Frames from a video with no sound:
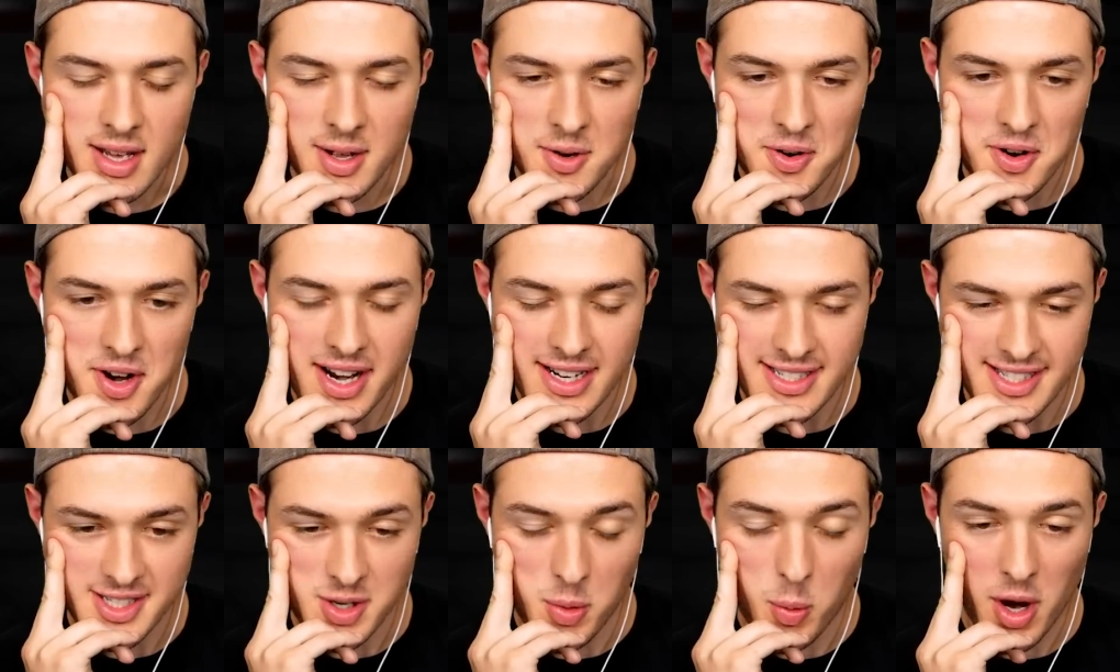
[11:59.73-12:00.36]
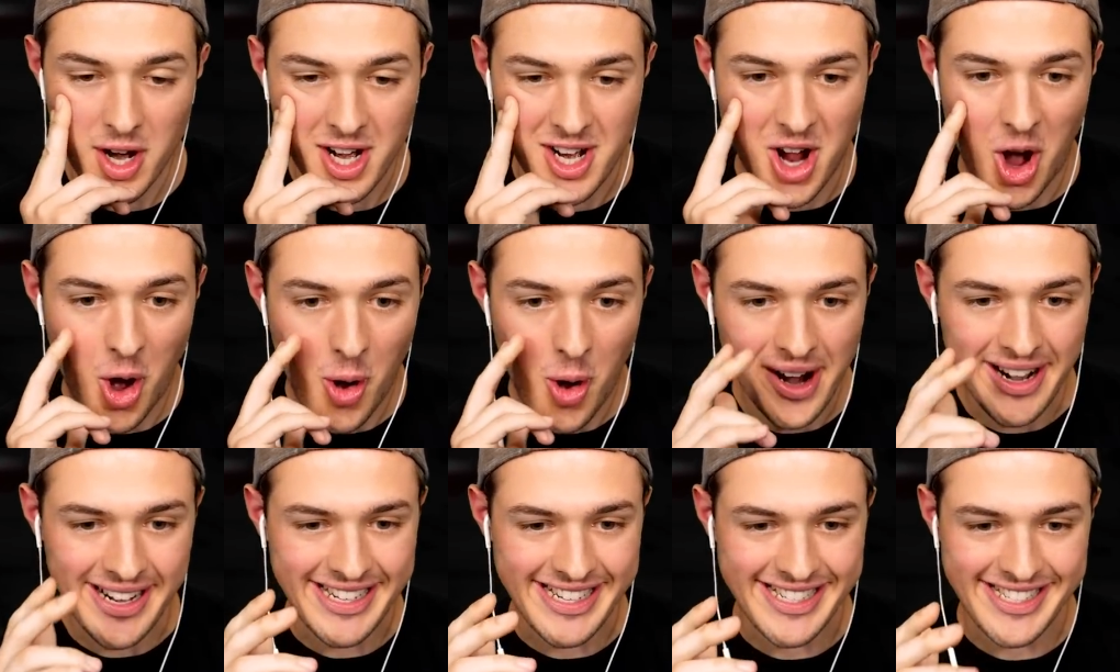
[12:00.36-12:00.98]
All right, so we're
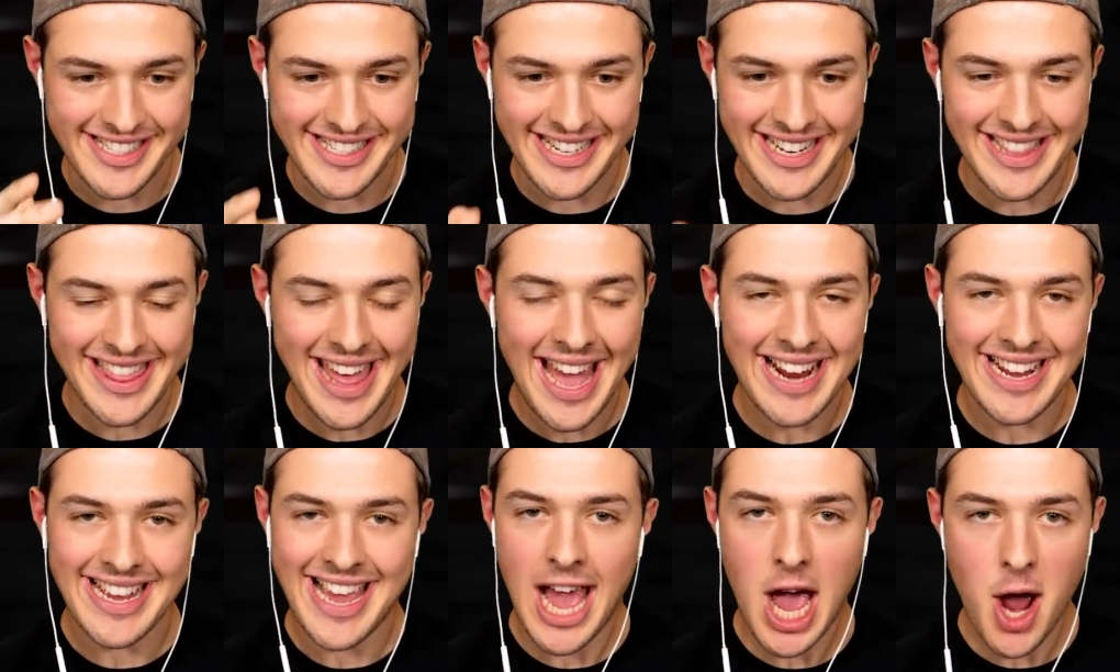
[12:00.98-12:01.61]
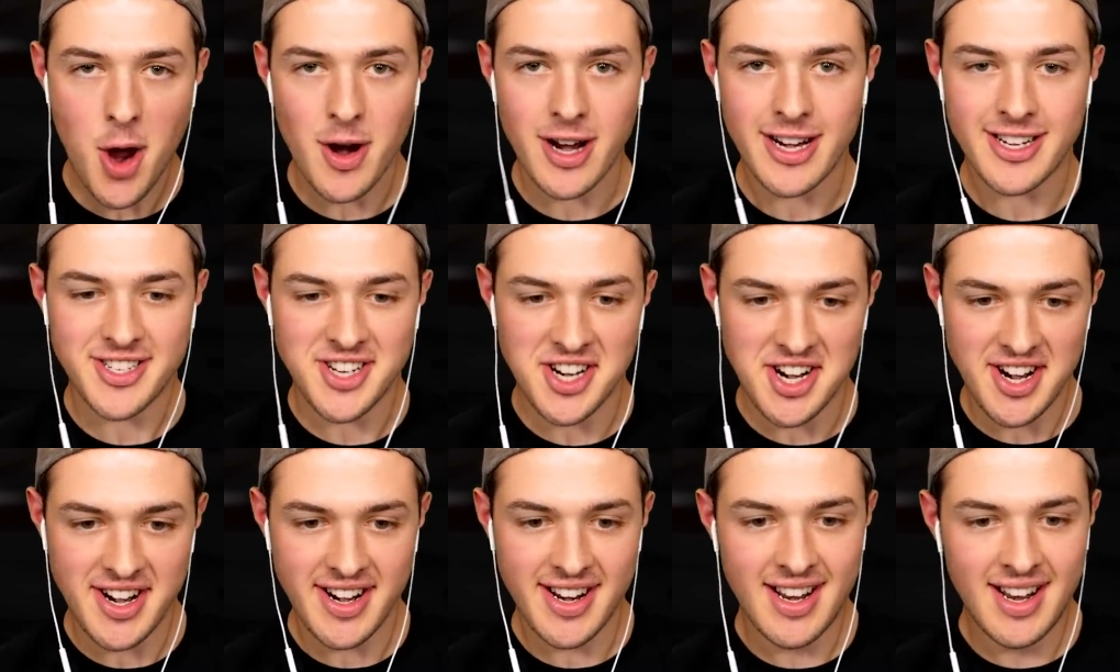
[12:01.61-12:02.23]
going to see that
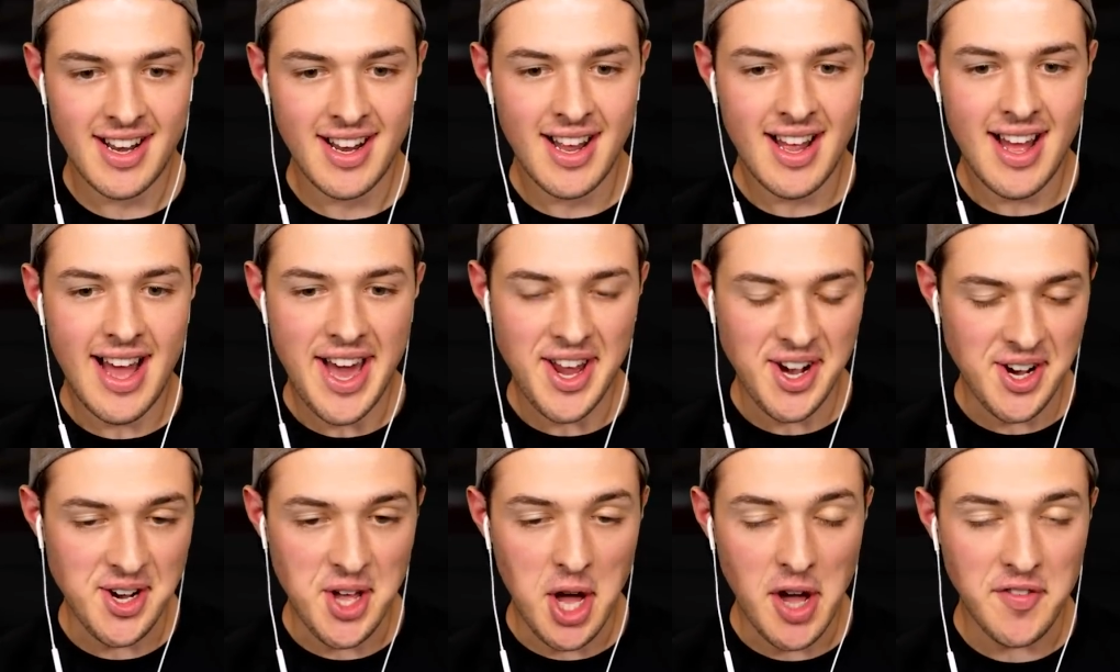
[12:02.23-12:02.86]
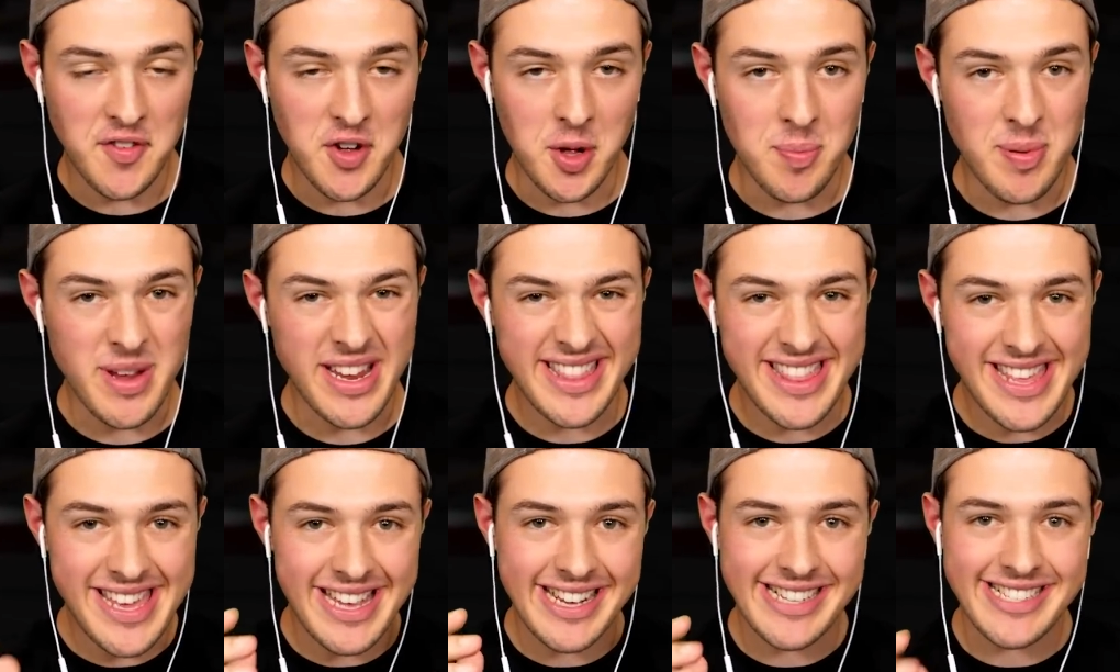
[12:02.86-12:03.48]
character. I don't know if we'll
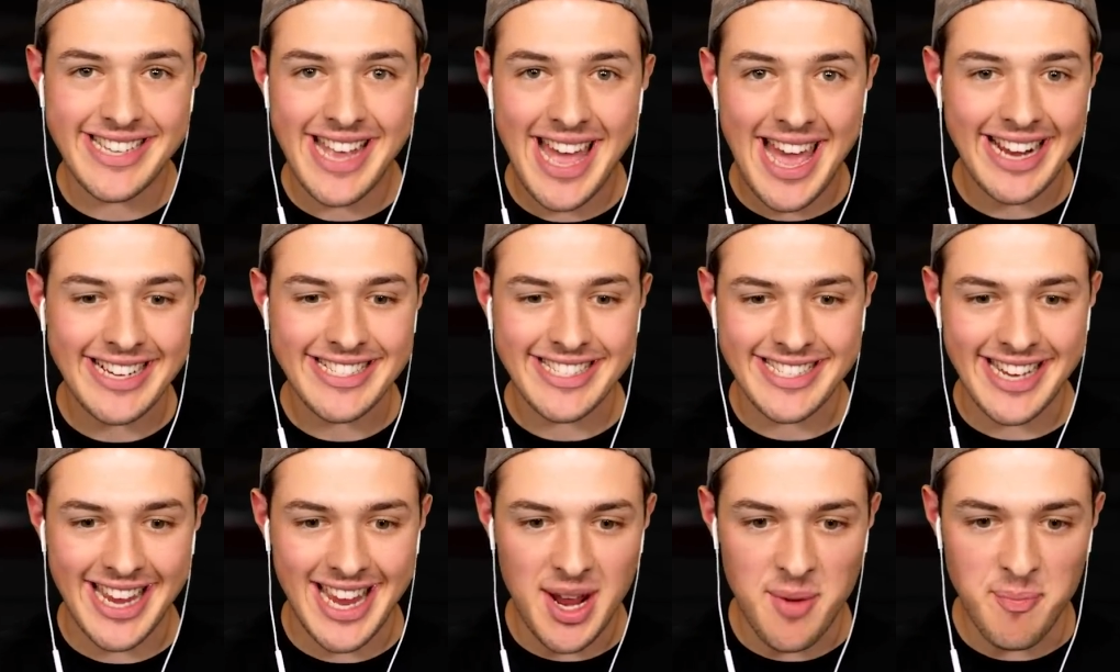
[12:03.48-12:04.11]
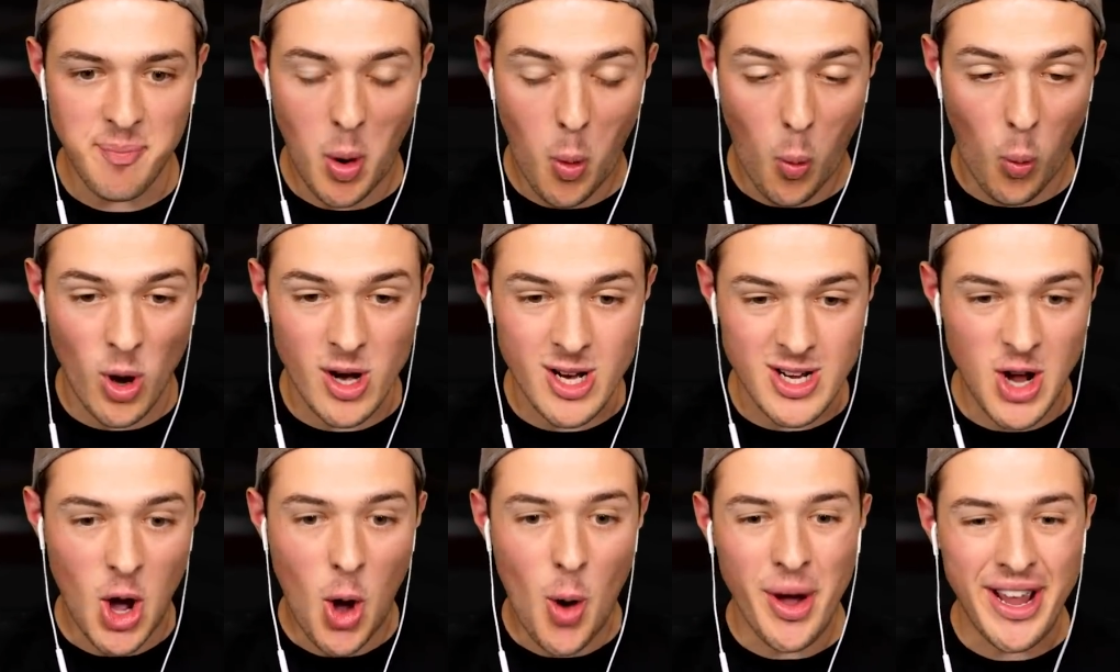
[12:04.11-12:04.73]
be the exact same, but
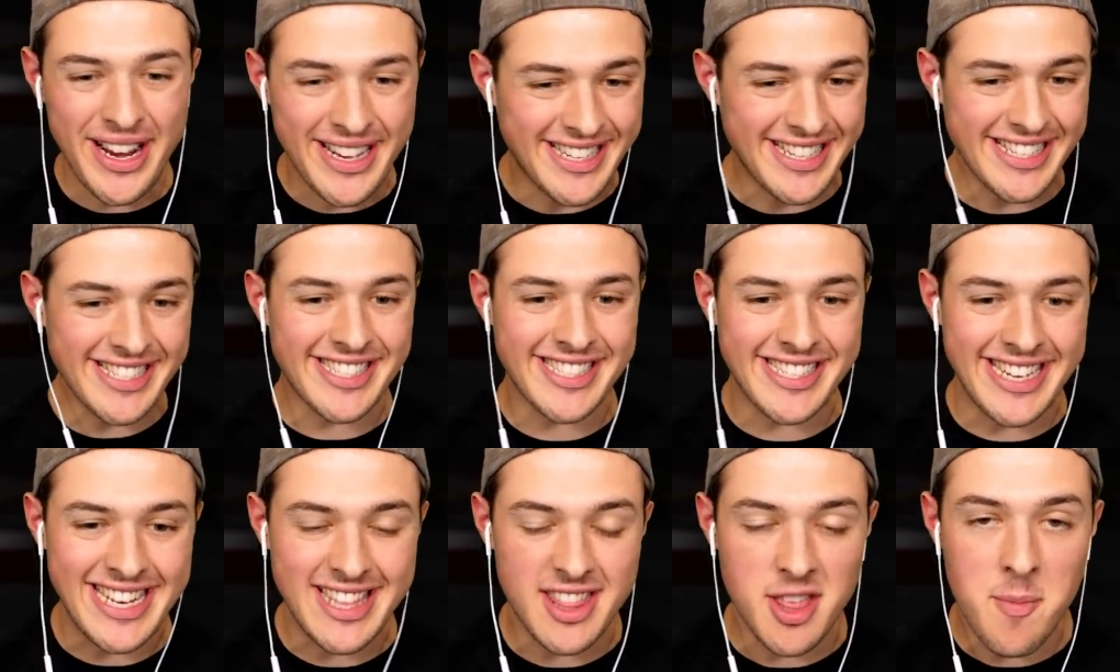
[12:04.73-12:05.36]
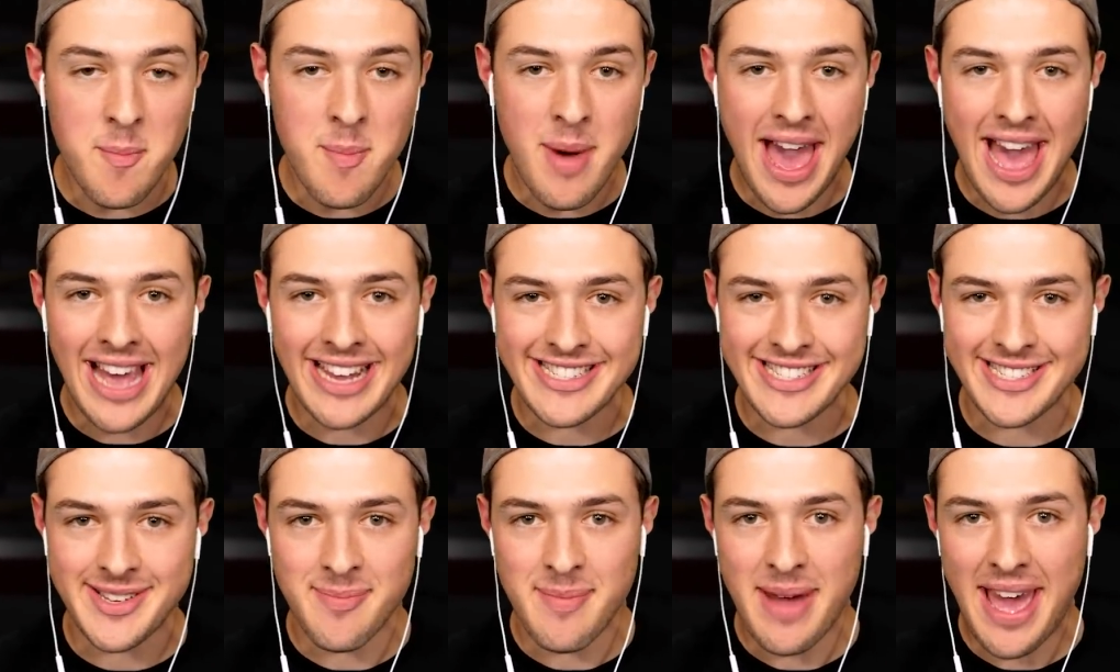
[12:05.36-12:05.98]
we're going to see the
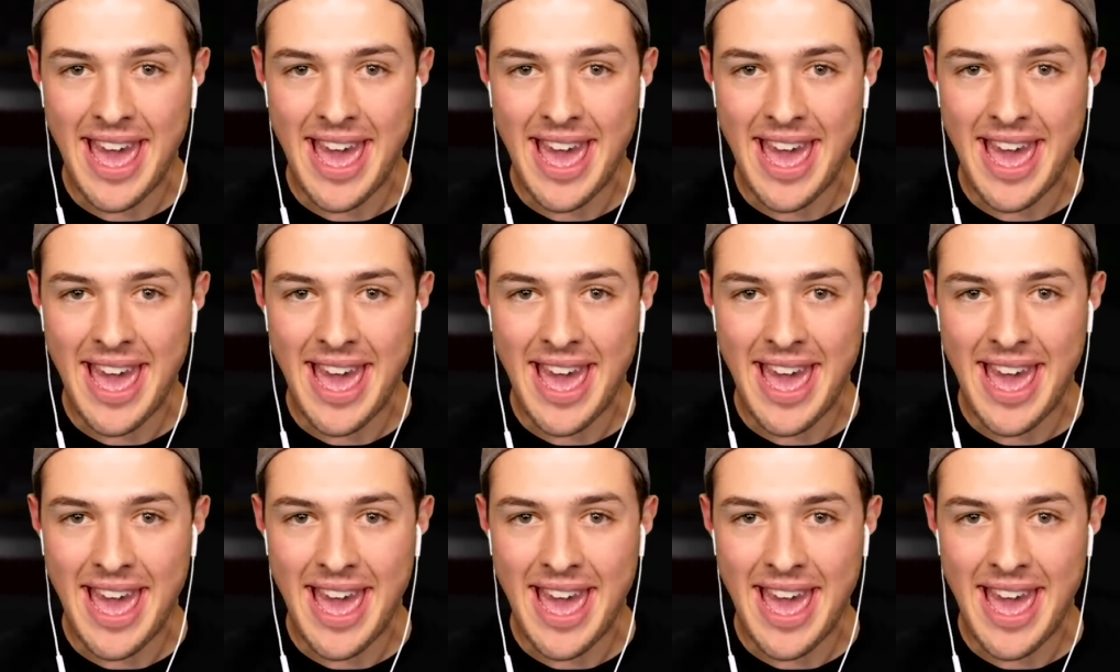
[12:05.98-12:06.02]
masked